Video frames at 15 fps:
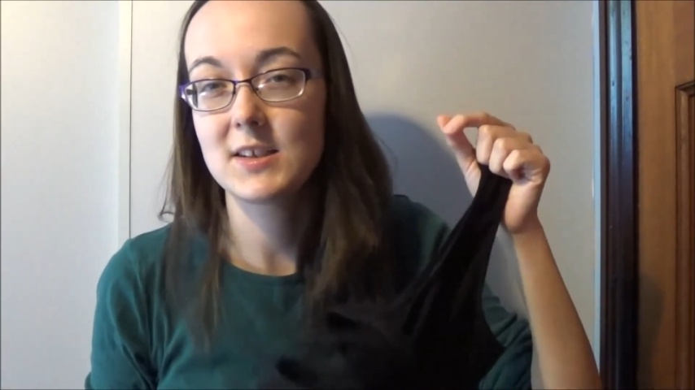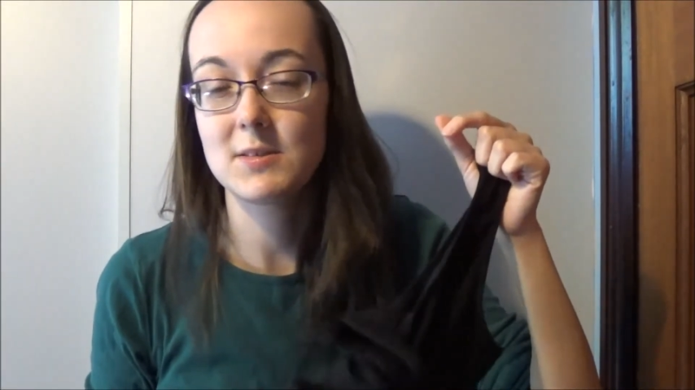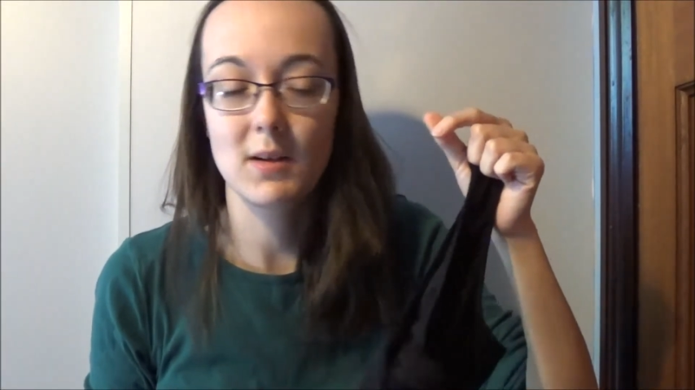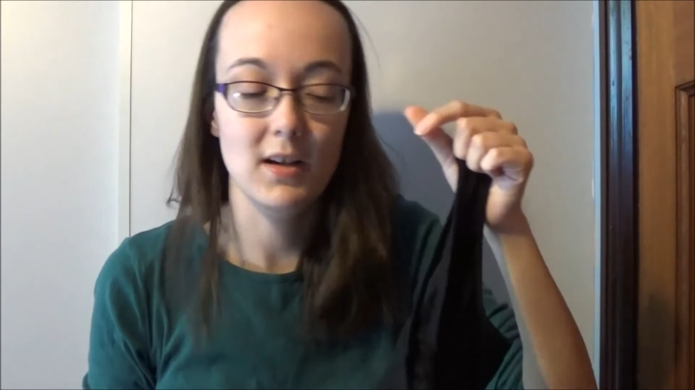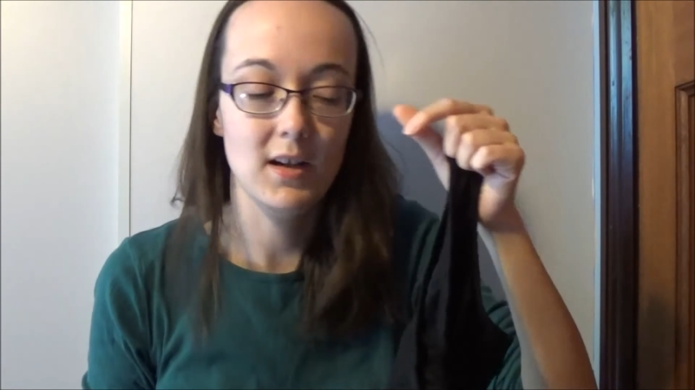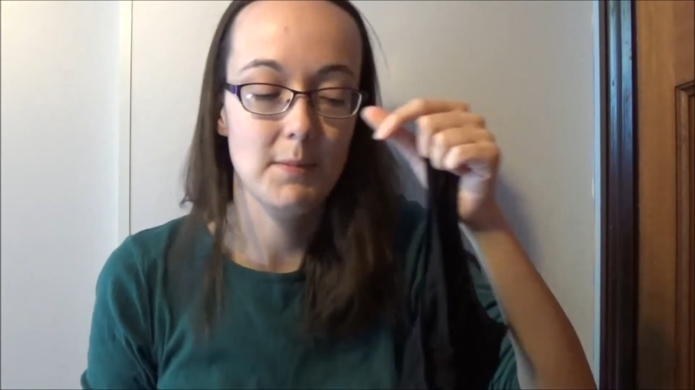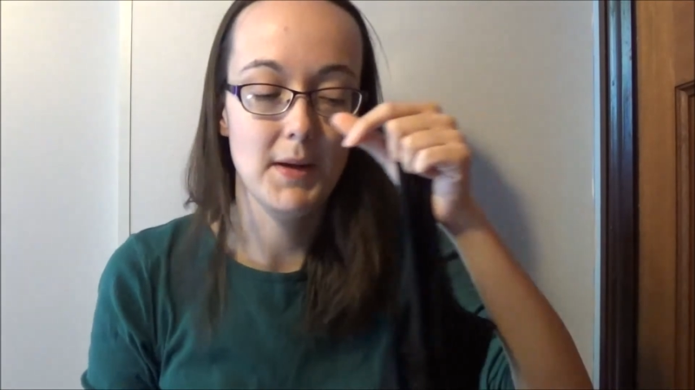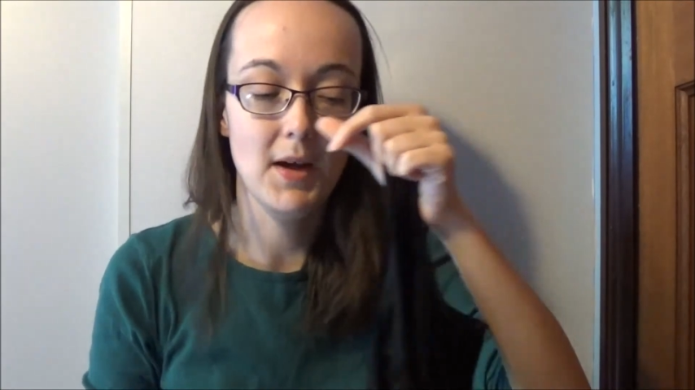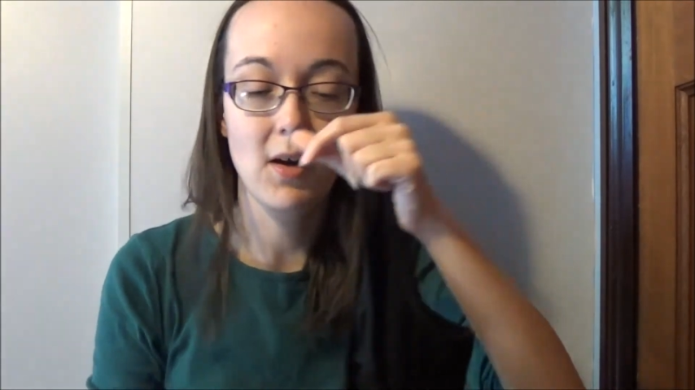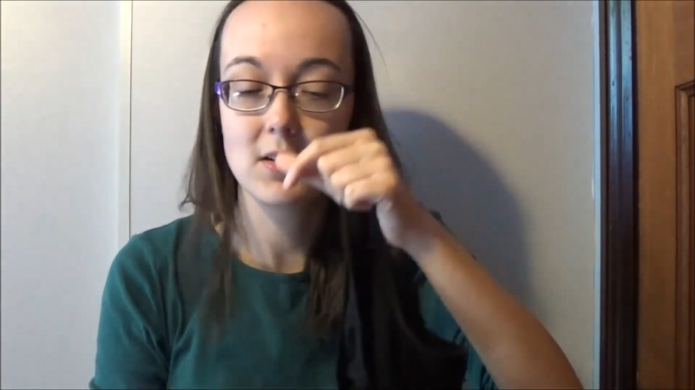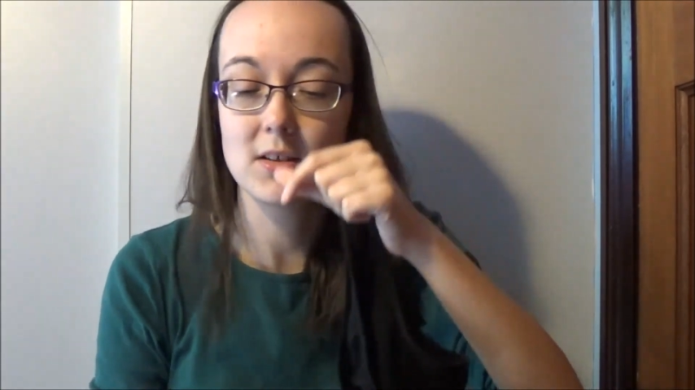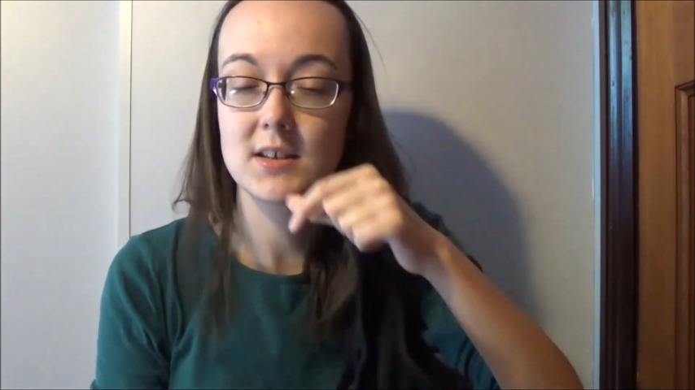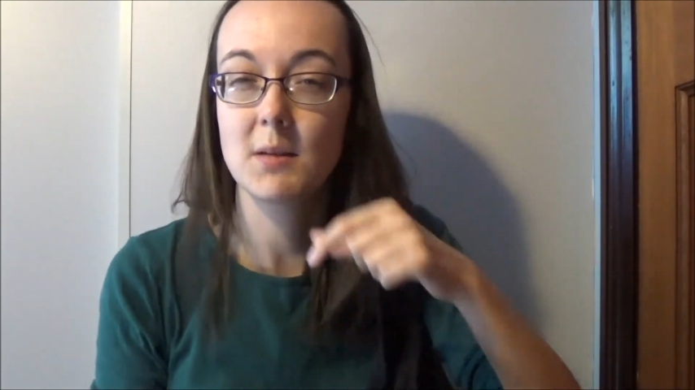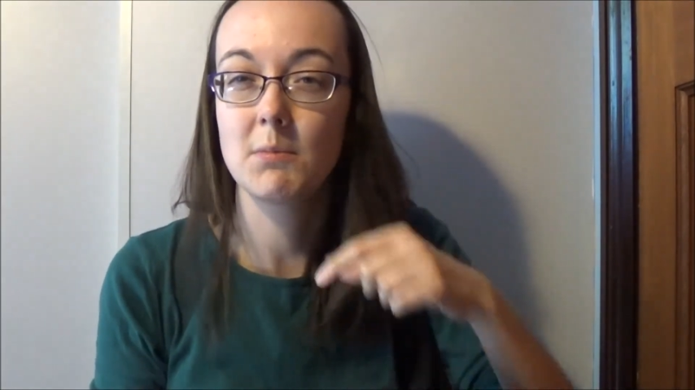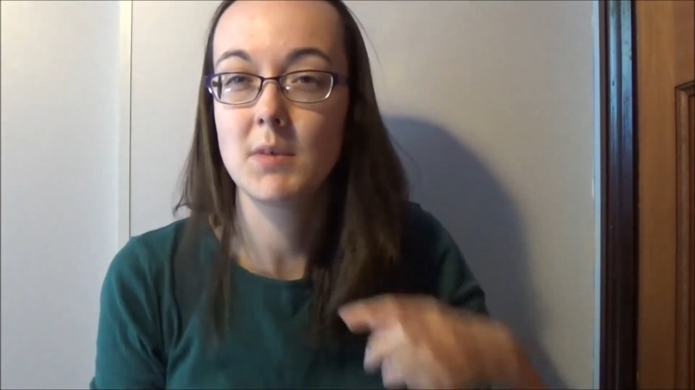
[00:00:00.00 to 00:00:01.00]
so I look a bit
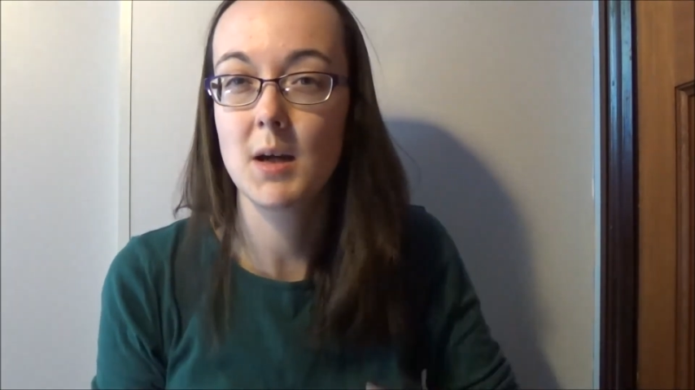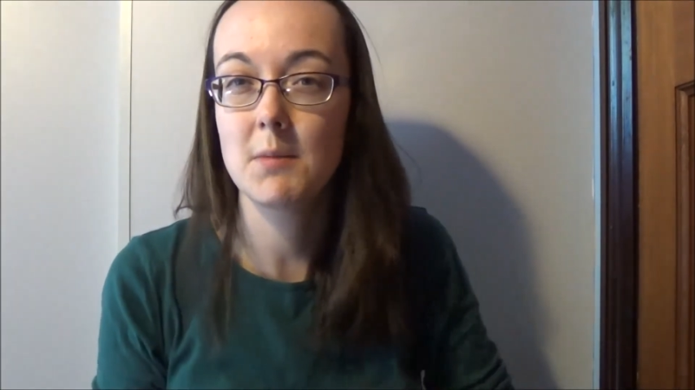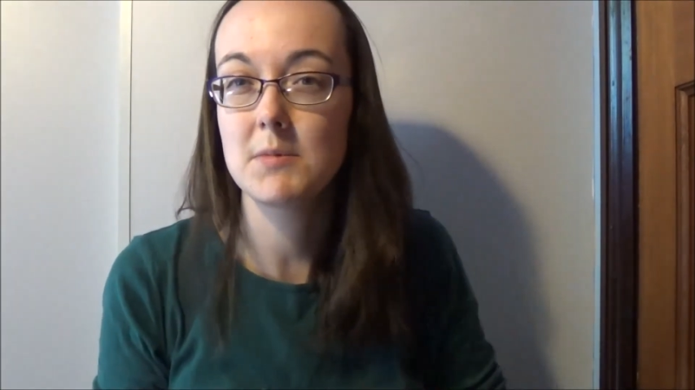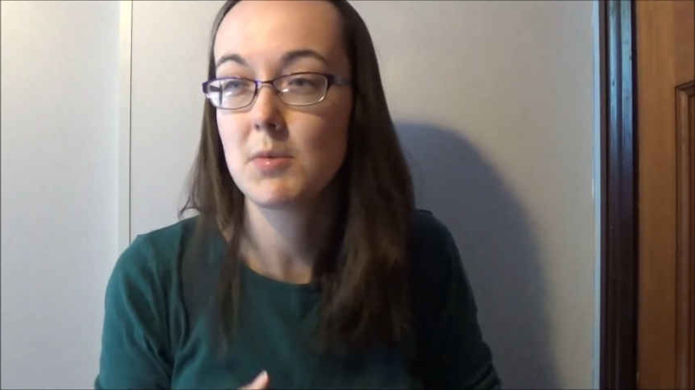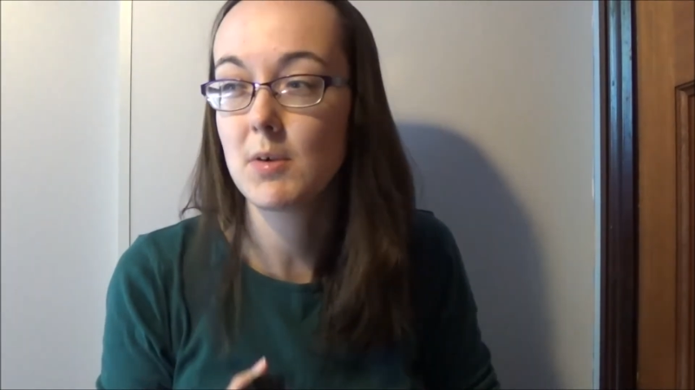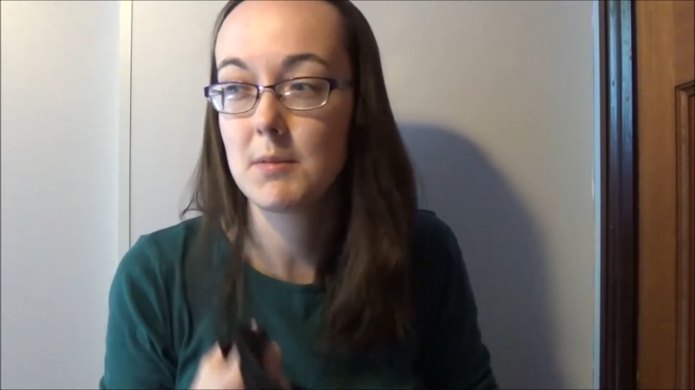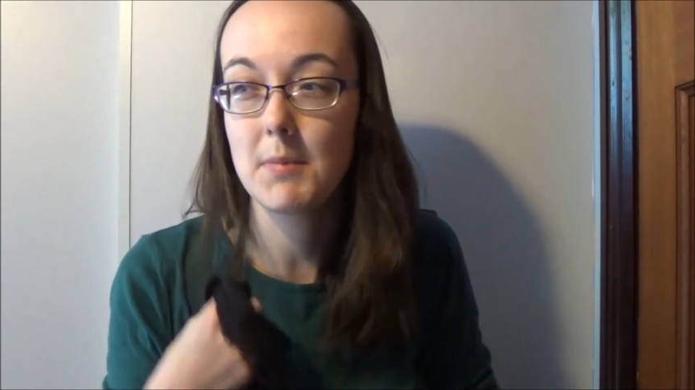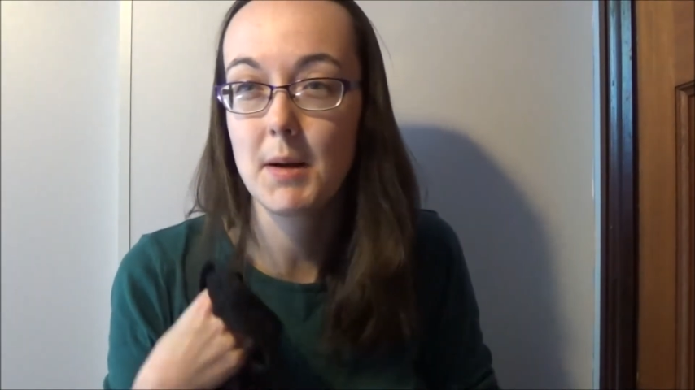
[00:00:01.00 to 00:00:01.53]
odd sometimes wearing